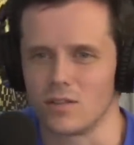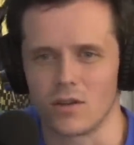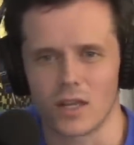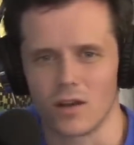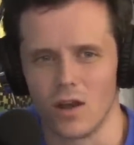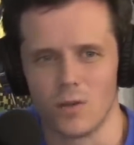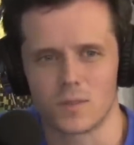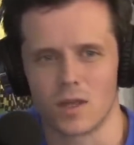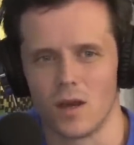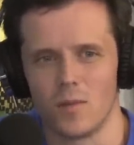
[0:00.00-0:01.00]
don't get your
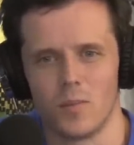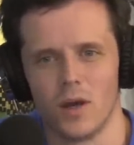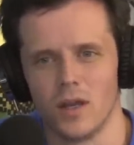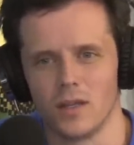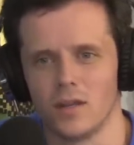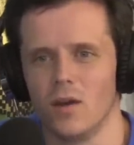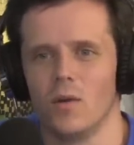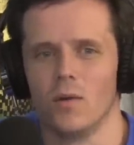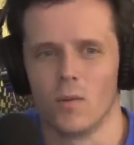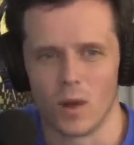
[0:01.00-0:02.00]
hopes up, but
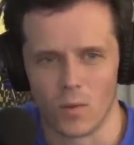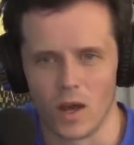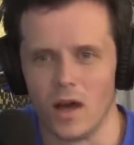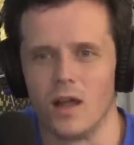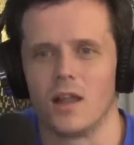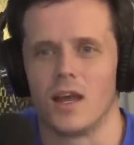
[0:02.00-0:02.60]
it went well.